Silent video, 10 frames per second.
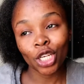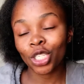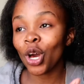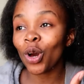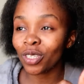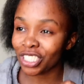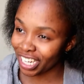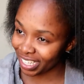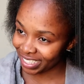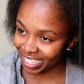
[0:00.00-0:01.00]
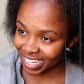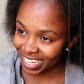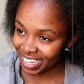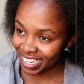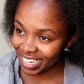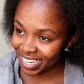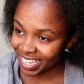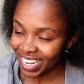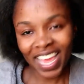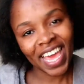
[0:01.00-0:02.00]
told Jason
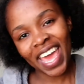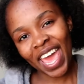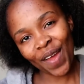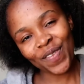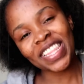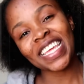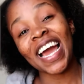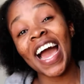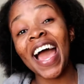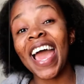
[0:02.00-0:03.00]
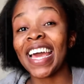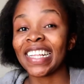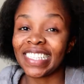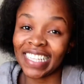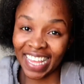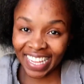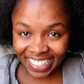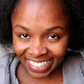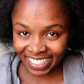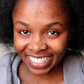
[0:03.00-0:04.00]
everything I had
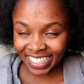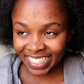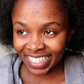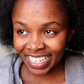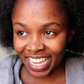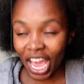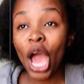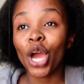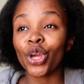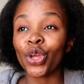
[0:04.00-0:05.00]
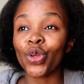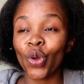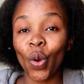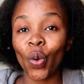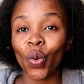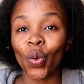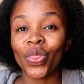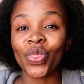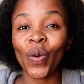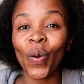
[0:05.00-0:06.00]
said. Yo,
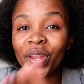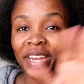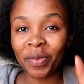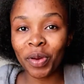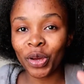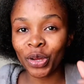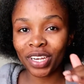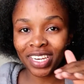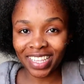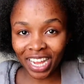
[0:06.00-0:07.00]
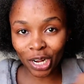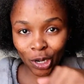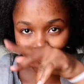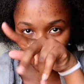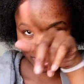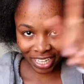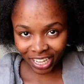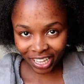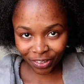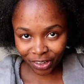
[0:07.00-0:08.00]
the whole neighborhood in that clause,
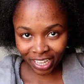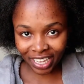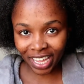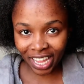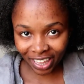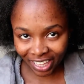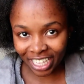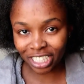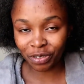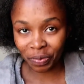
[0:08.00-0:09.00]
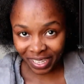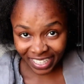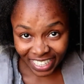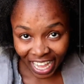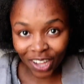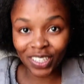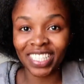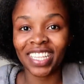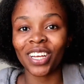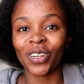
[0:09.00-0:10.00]
like the kids from each house
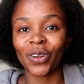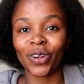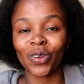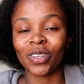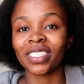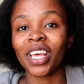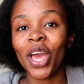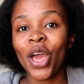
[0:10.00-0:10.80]
in that clause